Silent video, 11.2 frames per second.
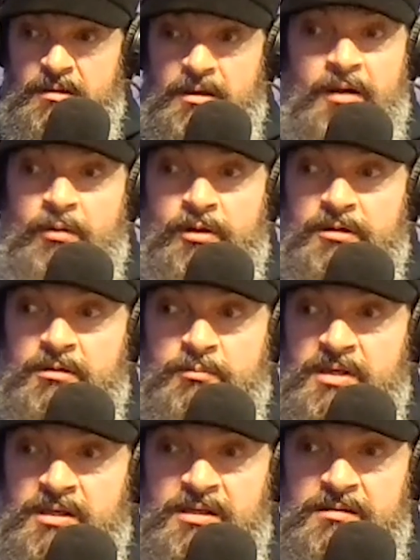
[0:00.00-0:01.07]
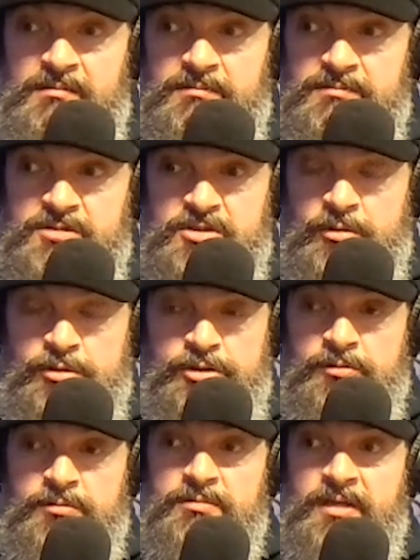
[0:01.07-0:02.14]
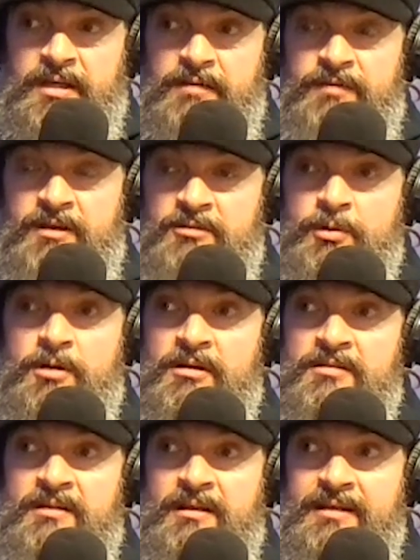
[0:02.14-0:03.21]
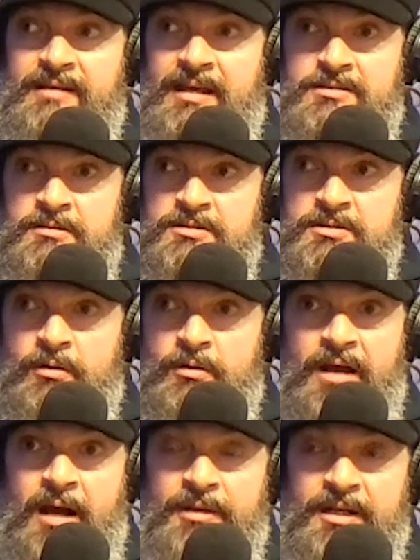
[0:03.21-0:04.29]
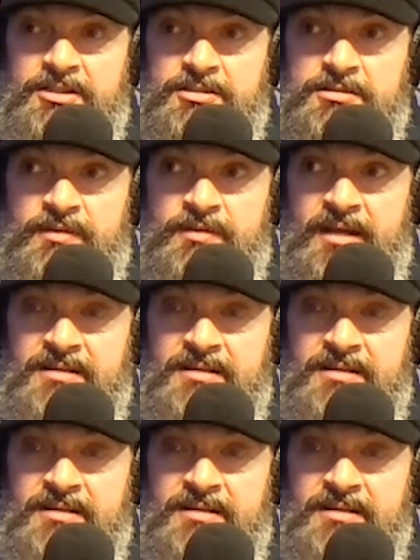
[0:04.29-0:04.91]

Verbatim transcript: I don't want it to be social, like a Facebook or anything like that. So there's no accommodations for that.